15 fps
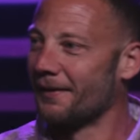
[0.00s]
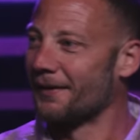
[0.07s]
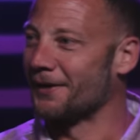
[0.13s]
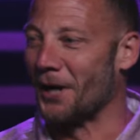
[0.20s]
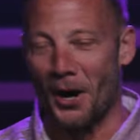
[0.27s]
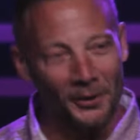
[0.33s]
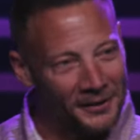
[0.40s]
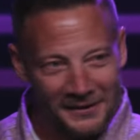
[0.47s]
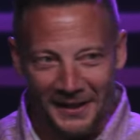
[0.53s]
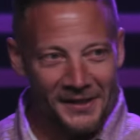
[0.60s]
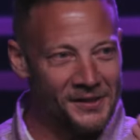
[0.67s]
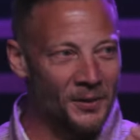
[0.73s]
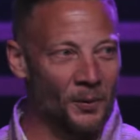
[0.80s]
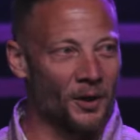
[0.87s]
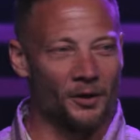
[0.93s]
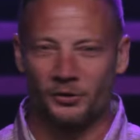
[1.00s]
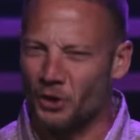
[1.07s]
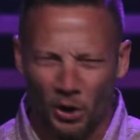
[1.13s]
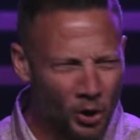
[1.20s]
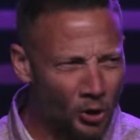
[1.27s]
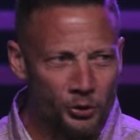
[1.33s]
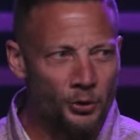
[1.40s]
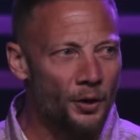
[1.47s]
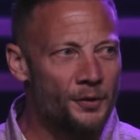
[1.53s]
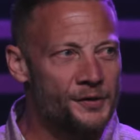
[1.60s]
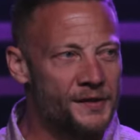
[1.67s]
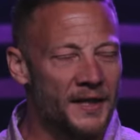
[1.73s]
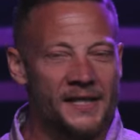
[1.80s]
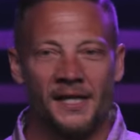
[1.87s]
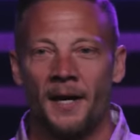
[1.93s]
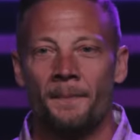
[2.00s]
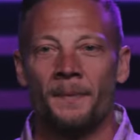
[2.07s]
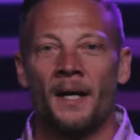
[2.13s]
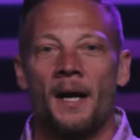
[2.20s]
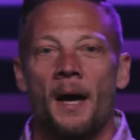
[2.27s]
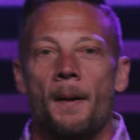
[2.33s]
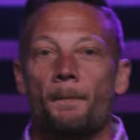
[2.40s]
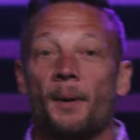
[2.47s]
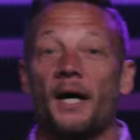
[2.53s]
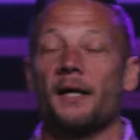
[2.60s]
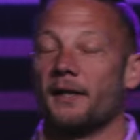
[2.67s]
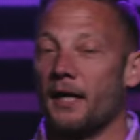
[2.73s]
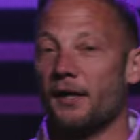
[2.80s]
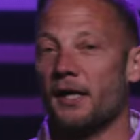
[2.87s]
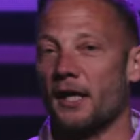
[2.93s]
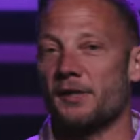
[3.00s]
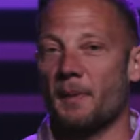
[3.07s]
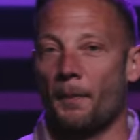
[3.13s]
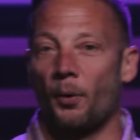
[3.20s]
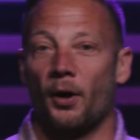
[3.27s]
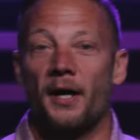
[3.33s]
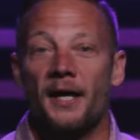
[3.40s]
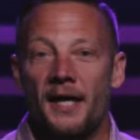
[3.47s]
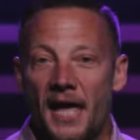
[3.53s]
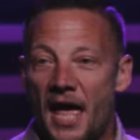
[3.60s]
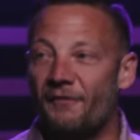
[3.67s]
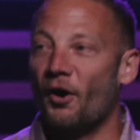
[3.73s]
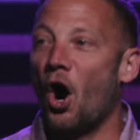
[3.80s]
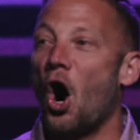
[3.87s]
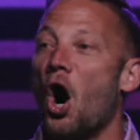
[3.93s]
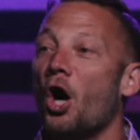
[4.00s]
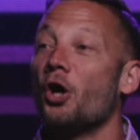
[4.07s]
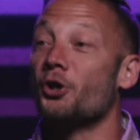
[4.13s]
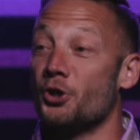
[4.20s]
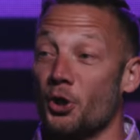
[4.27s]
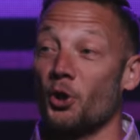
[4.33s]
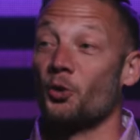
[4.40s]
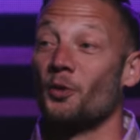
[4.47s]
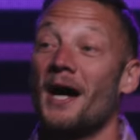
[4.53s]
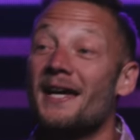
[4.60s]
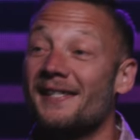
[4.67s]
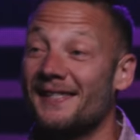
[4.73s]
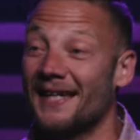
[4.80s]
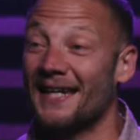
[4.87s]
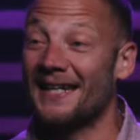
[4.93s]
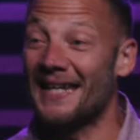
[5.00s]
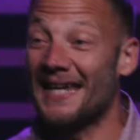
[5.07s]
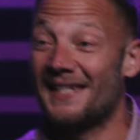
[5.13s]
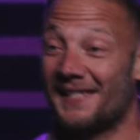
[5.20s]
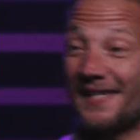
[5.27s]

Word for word: go to Disney World, do, go do those things. But here, here's my point. If all you're resting is